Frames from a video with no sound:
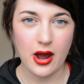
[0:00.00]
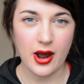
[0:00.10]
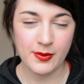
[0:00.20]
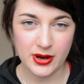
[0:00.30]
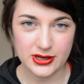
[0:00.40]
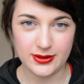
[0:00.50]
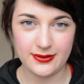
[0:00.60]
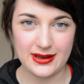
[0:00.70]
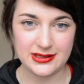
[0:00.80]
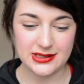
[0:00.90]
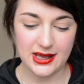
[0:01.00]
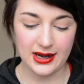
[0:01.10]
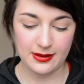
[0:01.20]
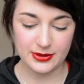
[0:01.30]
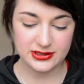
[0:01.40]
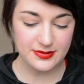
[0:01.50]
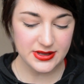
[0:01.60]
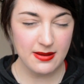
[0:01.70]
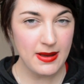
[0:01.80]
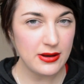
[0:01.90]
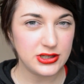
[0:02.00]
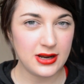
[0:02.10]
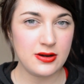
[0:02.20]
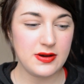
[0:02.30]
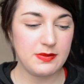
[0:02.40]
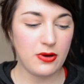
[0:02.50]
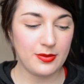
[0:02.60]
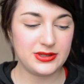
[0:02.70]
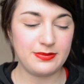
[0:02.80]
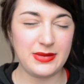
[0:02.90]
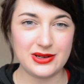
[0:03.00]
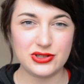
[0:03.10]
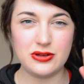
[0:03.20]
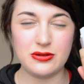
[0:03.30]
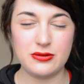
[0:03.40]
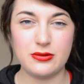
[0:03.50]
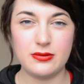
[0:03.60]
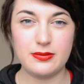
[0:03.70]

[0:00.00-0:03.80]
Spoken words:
I worked with Face Atelier, but something about January prompted me to